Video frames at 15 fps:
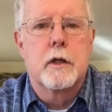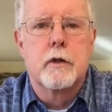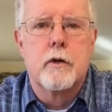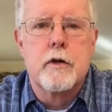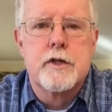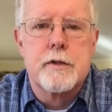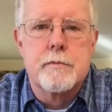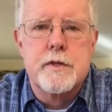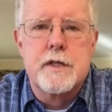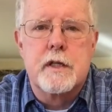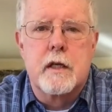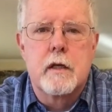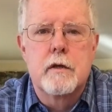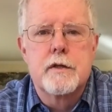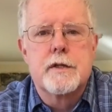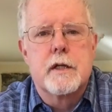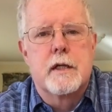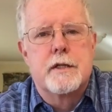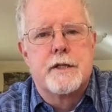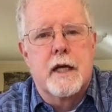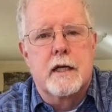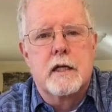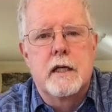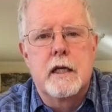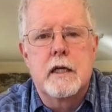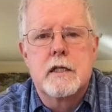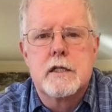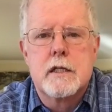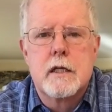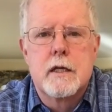learned some skills and
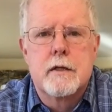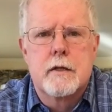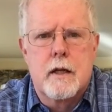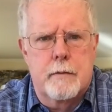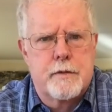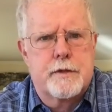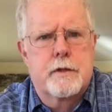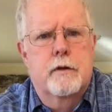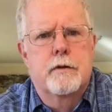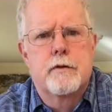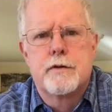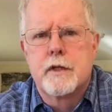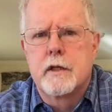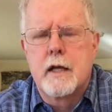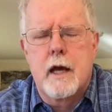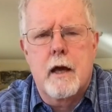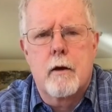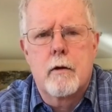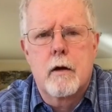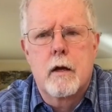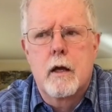techniques that I'm still using now,